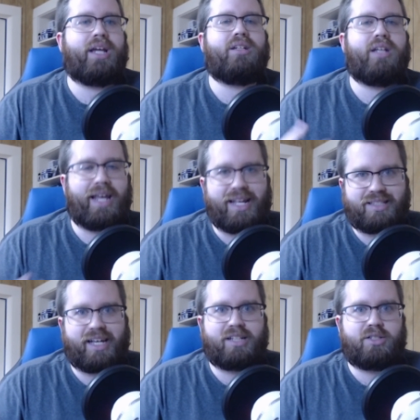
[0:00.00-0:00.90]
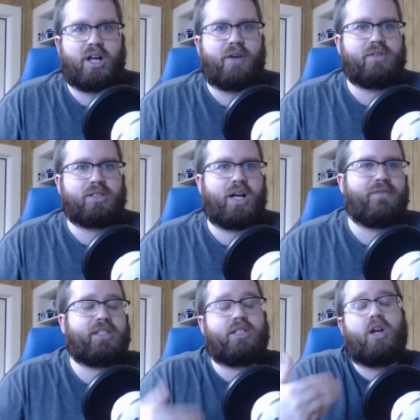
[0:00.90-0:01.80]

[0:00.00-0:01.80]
and hinting at stuff and stuff that's